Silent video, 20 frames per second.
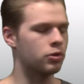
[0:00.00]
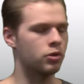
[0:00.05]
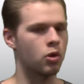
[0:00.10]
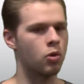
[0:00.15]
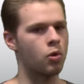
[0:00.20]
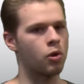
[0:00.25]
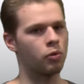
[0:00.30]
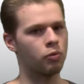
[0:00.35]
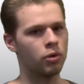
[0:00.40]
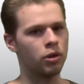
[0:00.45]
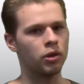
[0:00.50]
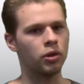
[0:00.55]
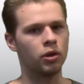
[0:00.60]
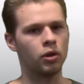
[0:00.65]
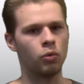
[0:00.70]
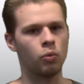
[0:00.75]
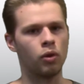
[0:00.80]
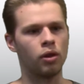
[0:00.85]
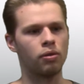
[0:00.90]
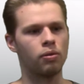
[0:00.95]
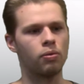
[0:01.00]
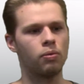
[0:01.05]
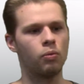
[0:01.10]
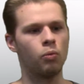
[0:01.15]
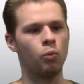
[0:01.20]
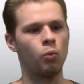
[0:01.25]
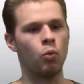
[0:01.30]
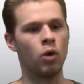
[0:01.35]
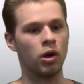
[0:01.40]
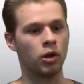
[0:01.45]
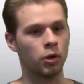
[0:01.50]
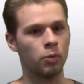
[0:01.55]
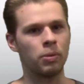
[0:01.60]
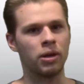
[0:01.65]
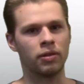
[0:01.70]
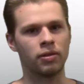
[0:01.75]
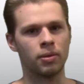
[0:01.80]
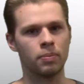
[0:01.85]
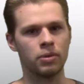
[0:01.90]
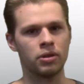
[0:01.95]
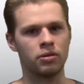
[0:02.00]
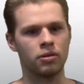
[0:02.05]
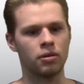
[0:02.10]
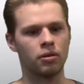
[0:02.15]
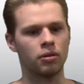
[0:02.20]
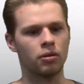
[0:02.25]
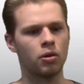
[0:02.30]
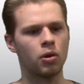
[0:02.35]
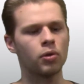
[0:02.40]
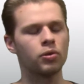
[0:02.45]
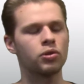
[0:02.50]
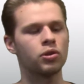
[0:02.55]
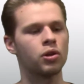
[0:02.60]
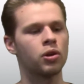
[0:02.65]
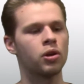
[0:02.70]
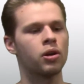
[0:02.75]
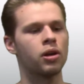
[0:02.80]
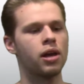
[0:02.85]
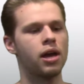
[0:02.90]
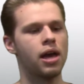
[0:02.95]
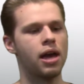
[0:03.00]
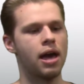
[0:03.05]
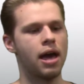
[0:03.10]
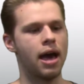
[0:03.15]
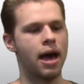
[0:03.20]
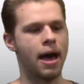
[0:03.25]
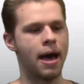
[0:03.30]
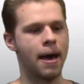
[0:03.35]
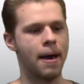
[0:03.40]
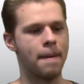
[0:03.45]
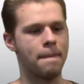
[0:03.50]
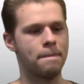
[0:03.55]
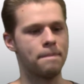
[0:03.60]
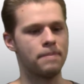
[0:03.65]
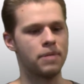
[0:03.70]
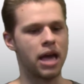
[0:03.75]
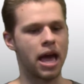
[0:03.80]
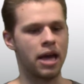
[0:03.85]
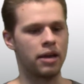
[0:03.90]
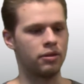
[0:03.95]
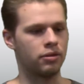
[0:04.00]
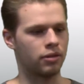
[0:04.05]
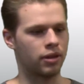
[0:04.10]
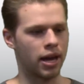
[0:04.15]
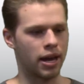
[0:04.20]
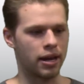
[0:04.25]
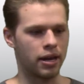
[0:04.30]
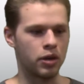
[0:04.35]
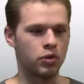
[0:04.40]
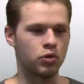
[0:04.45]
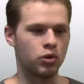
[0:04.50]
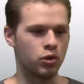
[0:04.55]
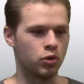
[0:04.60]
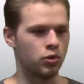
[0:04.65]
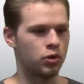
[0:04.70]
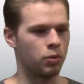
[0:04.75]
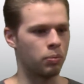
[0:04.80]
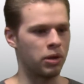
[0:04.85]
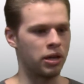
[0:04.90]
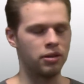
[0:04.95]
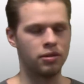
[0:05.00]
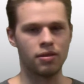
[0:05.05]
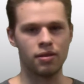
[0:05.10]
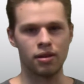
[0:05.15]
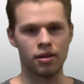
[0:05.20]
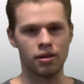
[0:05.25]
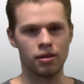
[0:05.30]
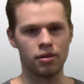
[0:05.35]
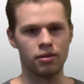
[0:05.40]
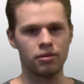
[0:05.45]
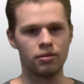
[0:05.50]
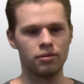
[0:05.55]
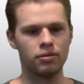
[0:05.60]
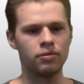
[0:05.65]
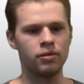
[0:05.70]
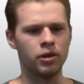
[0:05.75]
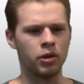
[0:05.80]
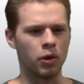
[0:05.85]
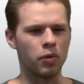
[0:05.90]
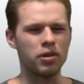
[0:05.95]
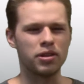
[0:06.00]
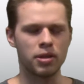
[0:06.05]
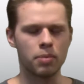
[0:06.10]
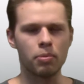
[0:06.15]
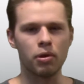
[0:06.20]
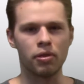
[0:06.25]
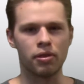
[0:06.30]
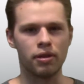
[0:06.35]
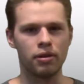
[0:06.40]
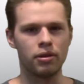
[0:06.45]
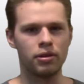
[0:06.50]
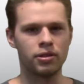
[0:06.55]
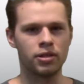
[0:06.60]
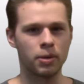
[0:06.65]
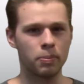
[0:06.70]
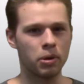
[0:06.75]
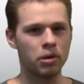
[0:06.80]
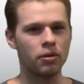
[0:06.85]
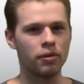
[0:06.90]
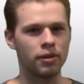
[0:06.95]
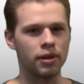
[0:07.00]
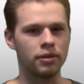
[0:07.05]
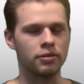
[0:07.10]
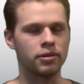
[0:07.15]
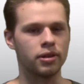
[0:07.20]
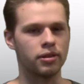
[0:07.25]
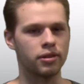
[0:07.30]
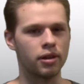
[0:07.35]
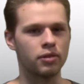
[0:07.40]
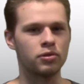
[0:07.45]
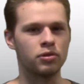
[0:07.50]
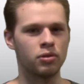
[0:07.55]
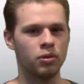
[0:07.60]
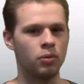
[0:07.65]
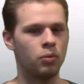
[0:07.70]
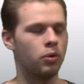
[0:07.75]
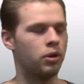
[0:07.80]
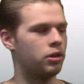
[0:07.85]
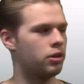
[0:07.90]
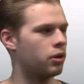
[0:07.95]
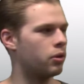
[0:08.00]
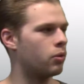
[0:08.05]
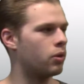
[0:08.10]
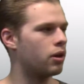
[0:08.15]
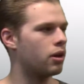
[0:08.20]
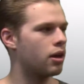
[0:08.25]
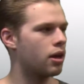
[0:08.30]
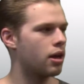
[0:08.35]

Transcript: So they were really good with welcoming them into their culture and kind of introducing me to the typical things that a Dutch student would do.